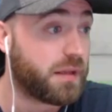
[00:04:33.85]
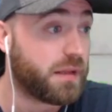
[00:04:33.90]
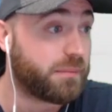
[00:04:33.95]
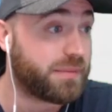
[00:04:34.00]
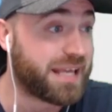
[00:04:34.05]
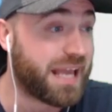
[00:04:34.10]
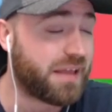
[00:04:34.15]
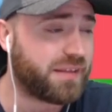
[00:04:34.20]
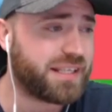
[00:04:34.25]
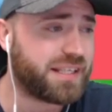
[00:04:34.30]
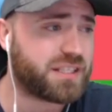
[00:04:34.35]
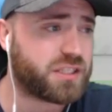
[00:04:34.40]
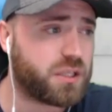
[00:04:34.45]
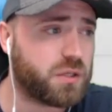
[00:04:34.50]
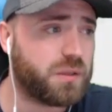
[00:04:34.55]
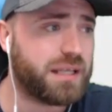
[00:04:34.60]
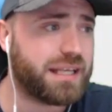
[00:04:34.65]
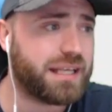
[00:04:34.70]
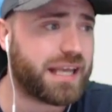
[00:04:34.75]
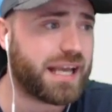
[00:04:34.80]
But yeah, these
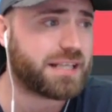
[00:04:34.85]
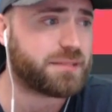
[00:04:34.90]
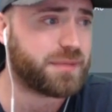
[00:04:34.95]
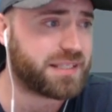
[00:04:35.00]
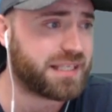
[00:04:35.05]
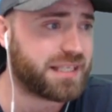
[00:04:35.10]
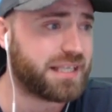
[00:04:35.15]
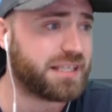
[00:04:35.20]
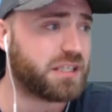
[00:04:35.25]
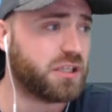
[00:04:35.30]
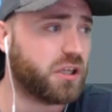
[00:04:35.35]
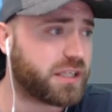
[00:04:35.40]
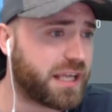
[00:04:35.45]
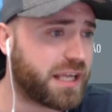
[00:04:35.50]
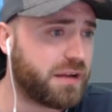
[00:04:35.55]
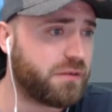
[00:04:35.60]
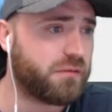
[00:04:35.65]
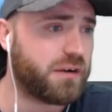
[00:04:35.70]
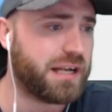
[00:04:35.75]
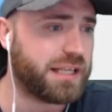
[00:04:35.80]
two league S B Cs
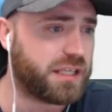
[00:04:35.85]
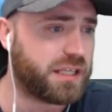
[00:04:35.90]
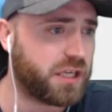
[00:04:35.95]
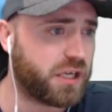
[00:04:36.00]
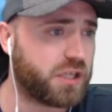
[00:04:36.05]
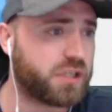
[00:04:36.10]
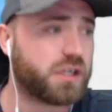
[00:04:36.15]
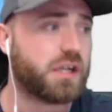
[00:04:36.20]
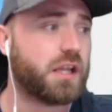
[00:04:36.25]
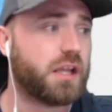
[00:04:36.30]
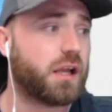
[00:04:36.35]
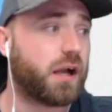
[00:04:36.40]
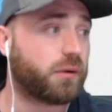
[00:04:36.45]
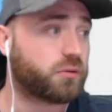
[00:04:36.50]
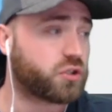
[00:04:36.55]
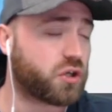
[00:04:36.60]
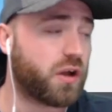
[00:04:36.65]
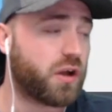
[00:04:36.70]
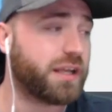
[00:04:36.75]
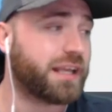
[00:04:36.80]
looking really good. I'll
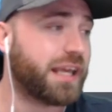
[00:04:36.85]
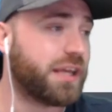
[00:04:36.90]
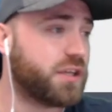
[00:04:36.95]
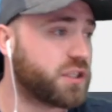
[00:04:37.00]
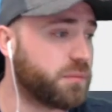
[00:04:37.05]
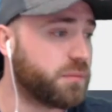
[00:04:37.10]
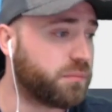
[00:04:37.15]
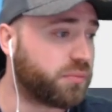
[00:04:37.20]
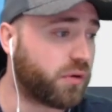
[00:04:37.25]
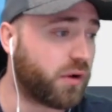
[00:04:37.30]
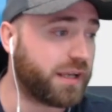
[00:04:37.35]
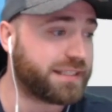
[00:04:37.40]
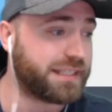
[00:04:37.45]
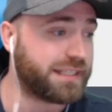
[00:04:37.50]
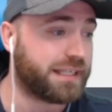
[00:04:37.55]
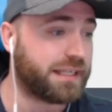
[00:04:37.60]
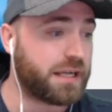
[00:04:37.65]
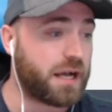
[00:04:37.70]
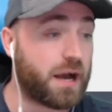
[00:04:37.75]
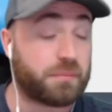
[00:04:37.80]
try and get you some
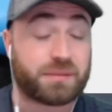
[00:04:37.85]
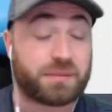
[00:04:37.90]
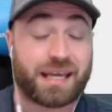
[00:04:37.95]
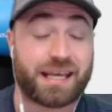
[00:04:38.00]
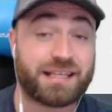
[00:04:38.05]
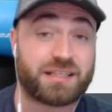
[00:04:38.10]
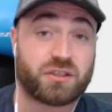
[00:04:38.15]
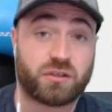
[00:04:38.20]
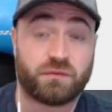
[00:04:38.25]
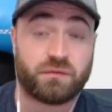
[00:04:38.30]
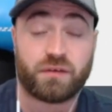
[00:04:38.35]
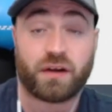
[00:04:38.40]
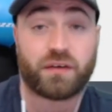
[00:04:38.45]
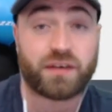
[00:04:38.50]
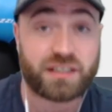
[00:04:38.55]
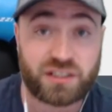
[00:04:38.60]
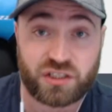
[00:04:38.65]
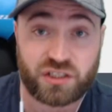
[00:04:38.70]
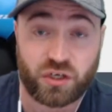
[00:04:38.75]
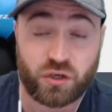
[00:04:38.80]
pricing updates on them
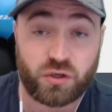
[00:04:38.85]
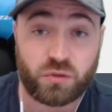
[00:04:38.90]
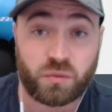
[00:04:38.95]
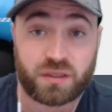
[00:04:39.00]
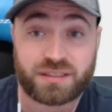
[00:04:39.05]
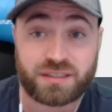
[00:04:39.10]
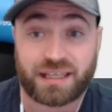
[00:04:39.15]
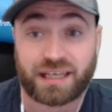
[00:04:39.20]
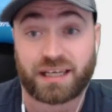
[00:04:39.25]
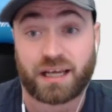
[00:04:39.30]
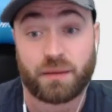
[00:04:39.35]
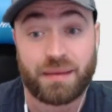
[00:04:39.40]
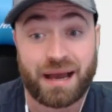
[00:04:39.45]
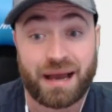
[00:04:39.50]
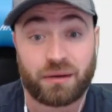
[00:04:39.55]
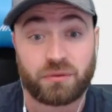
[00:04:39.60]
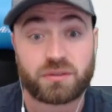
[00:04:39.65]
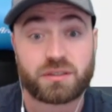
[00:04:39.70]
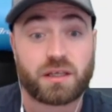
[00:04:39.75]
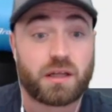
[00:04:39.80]
very soon once they come
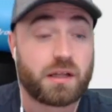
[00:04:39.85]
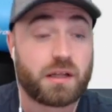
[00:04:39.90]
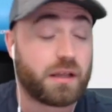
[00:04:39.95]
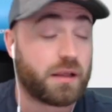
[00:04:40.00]
out.